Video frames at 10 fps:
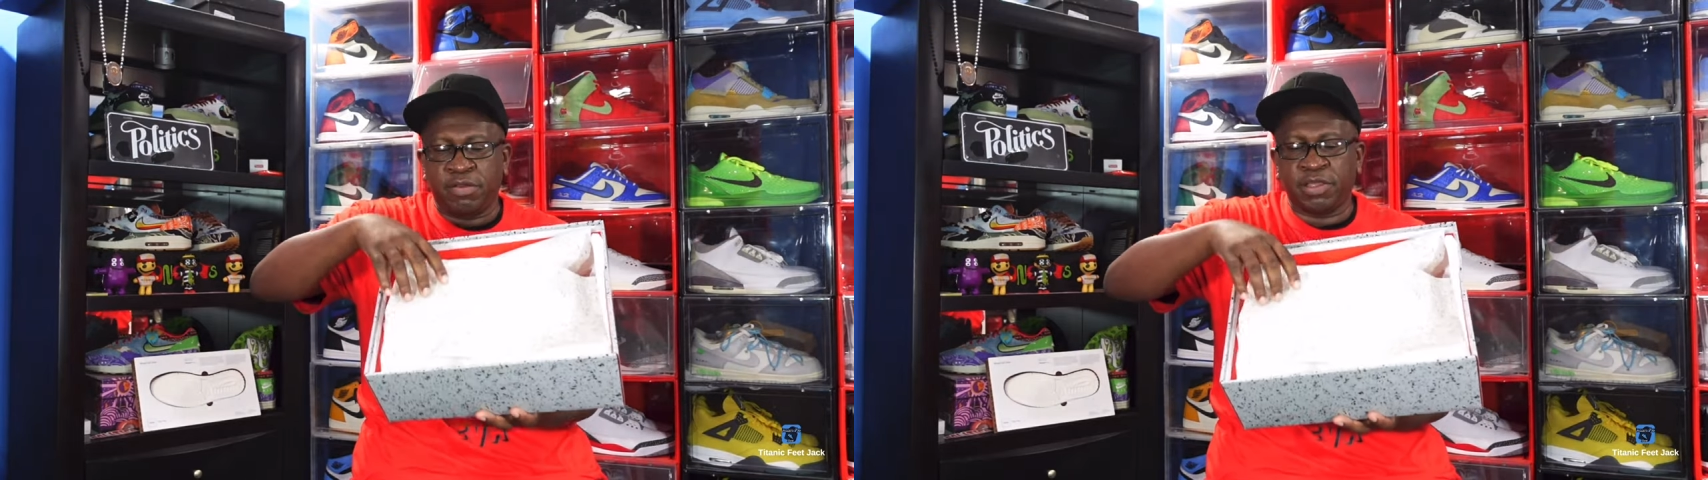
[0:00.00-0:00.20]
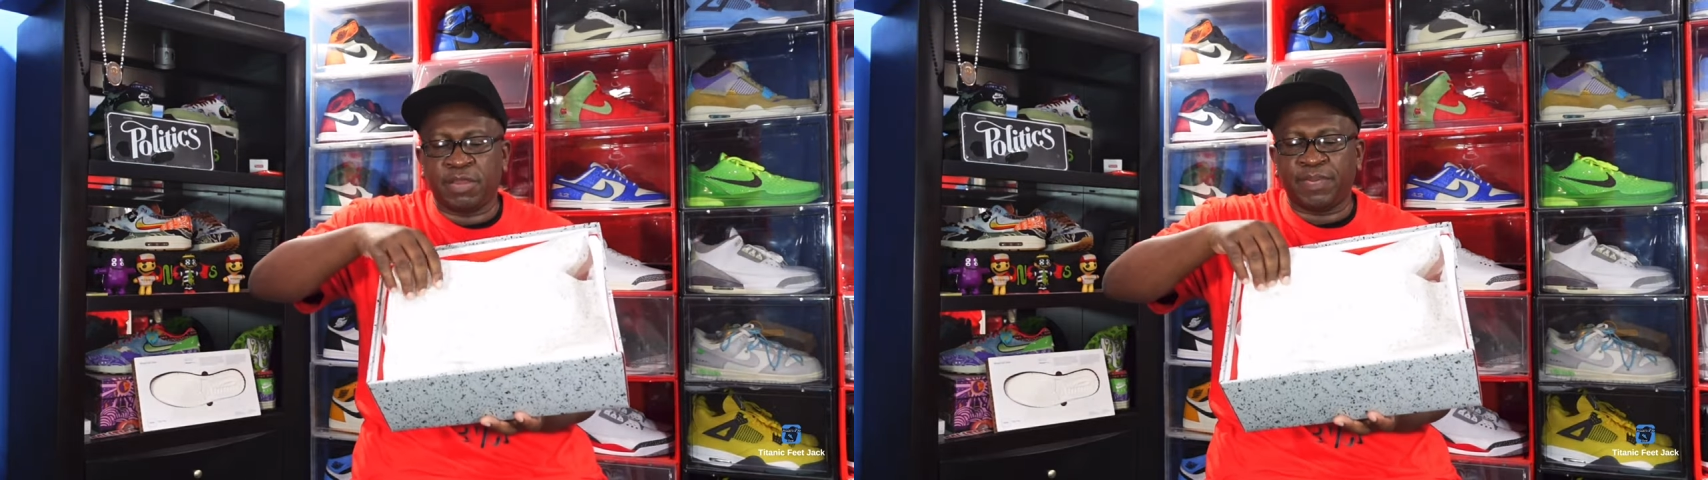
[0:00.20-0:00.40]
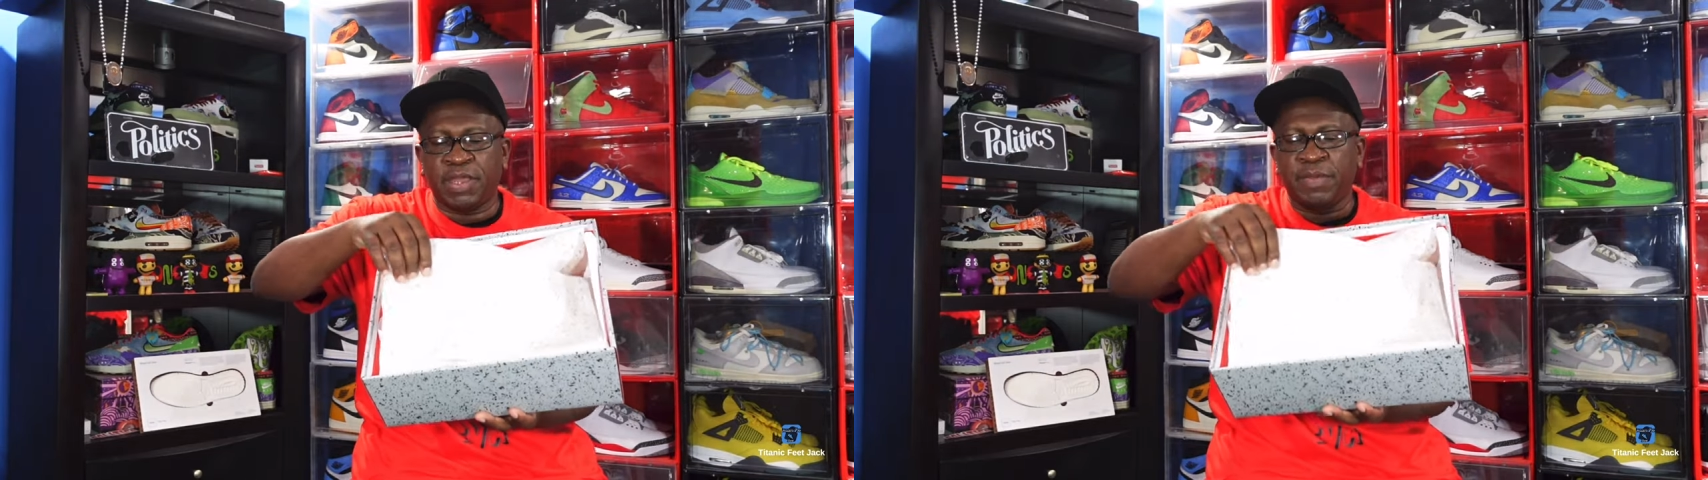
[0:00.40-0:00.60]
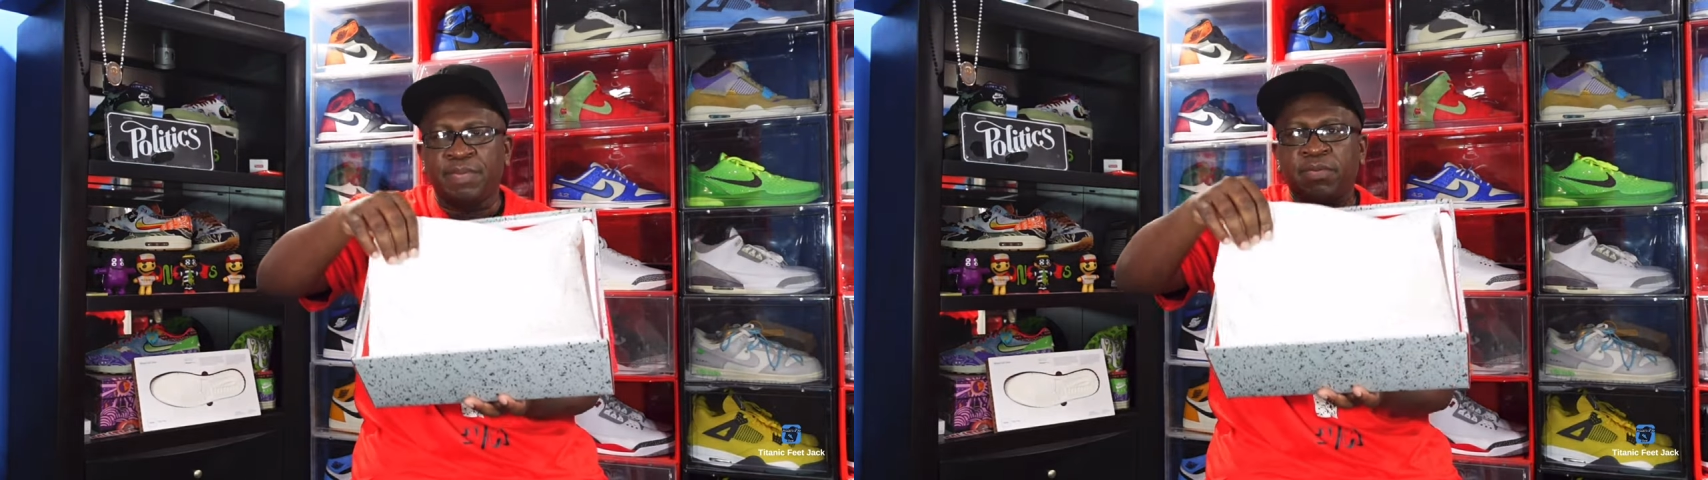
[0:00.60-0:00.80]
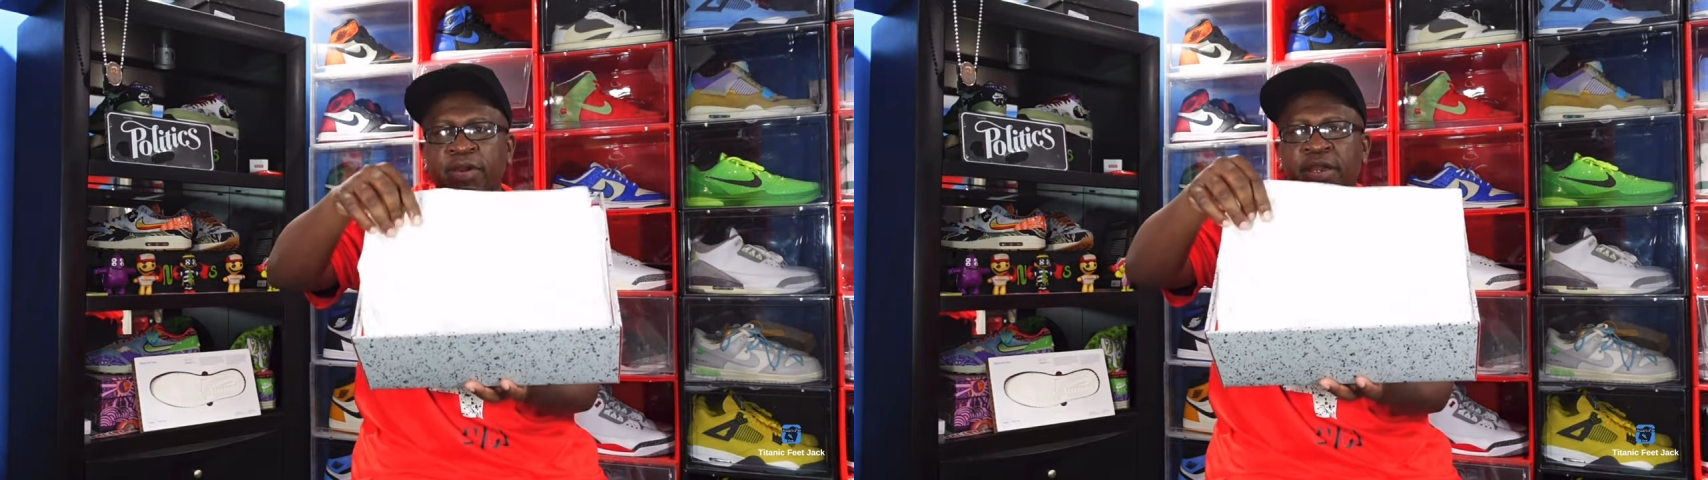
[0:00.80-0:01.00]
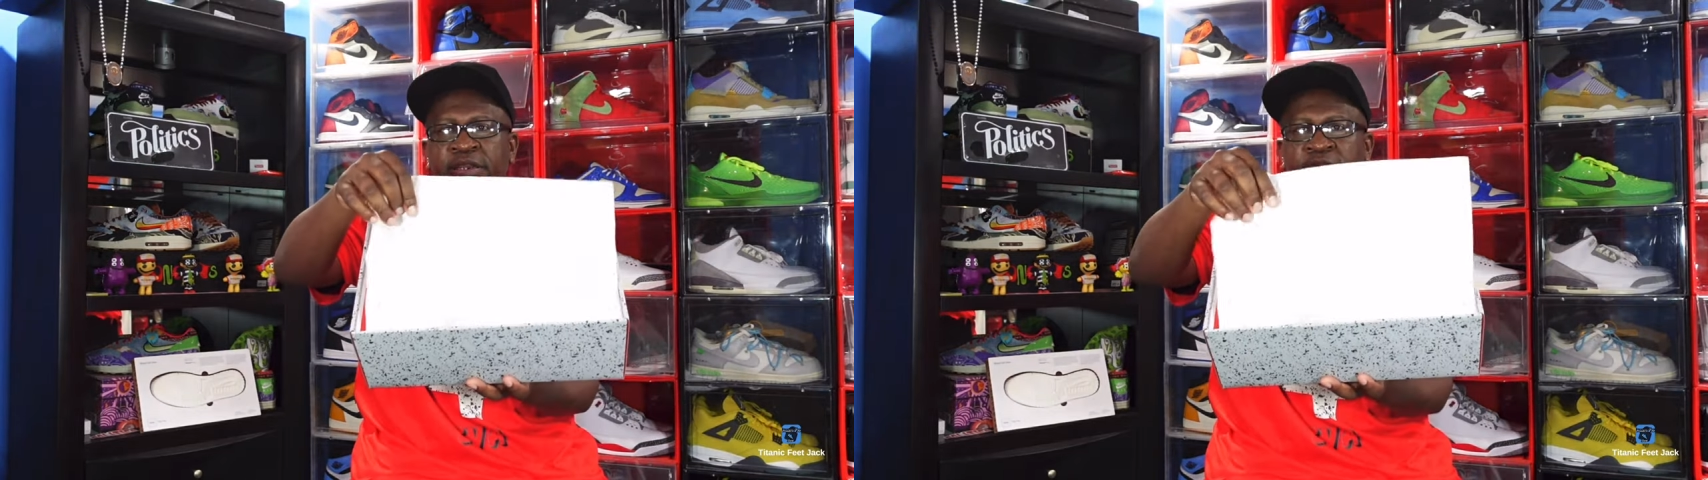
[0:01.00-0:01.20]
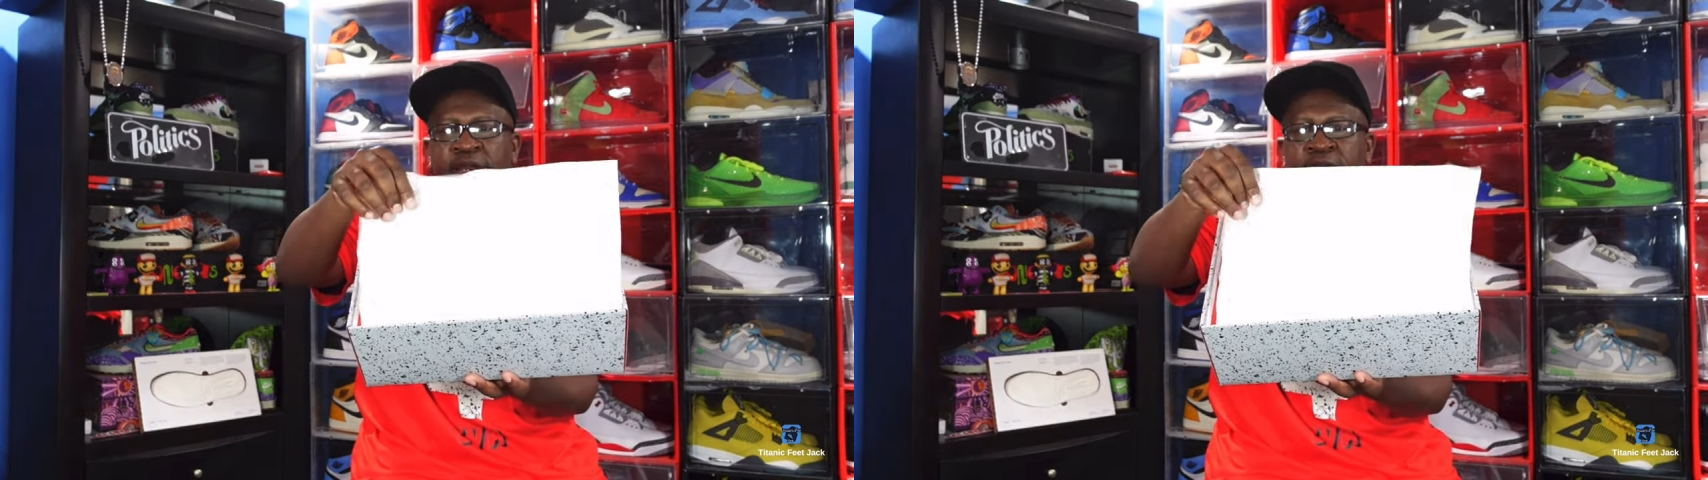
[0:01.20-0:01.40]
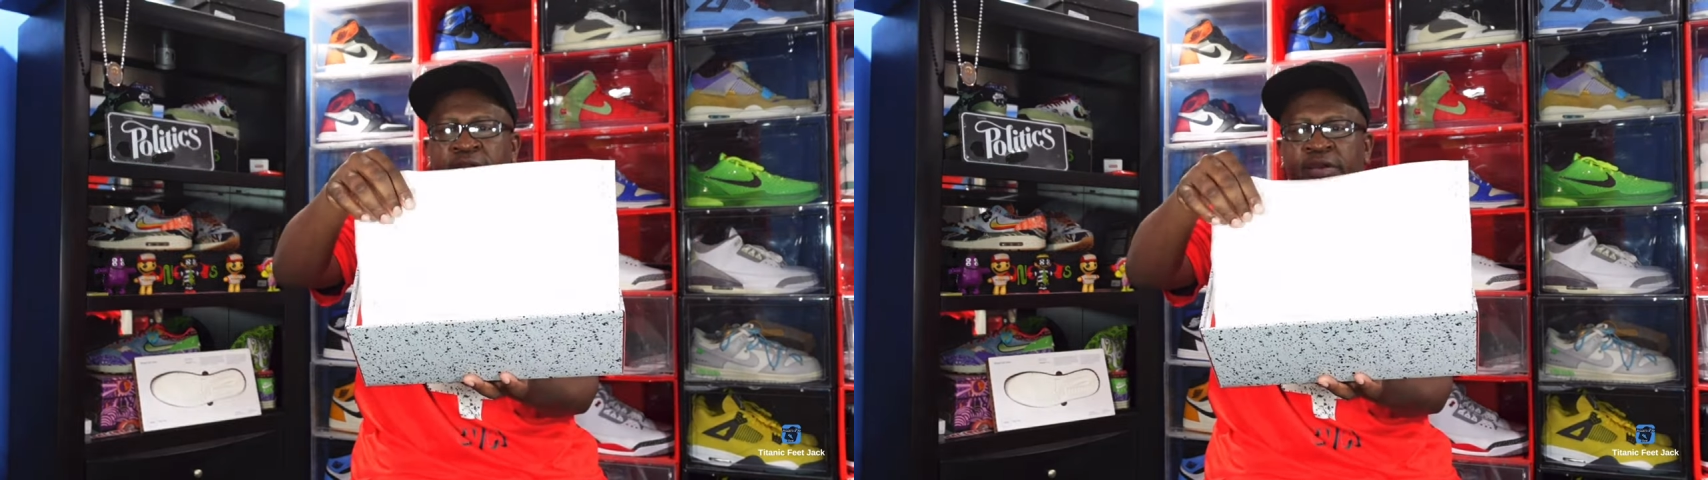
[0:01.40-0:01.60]
on your paper right
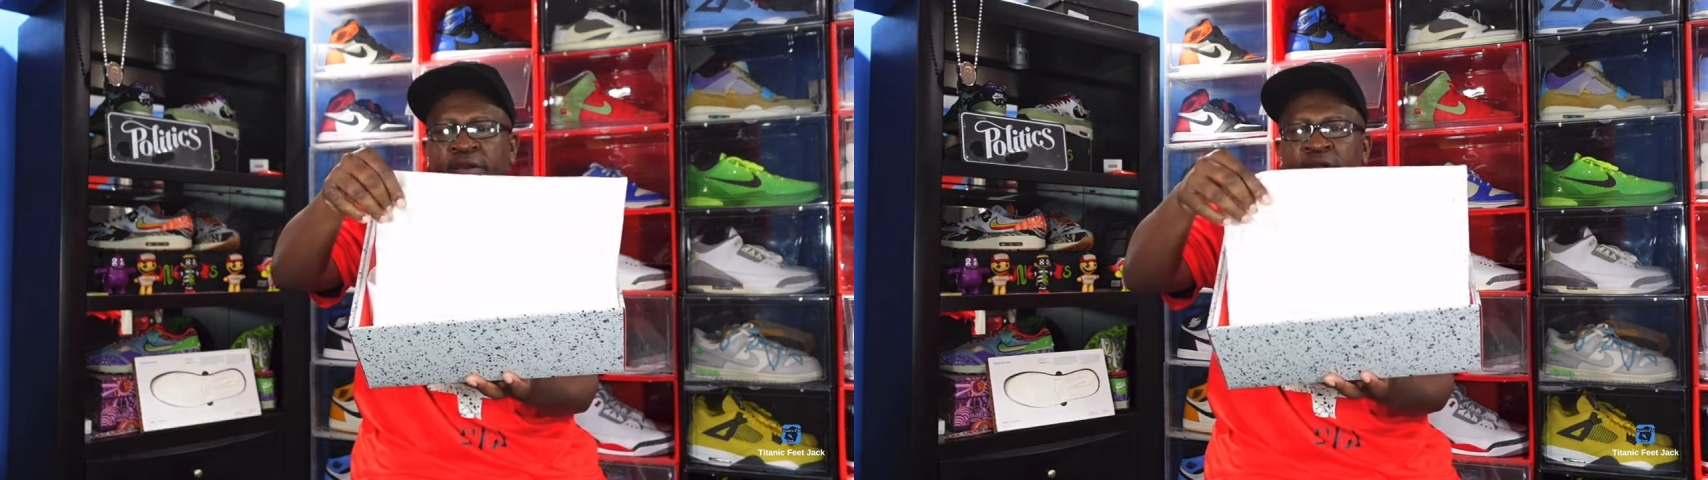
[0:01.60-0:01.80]
there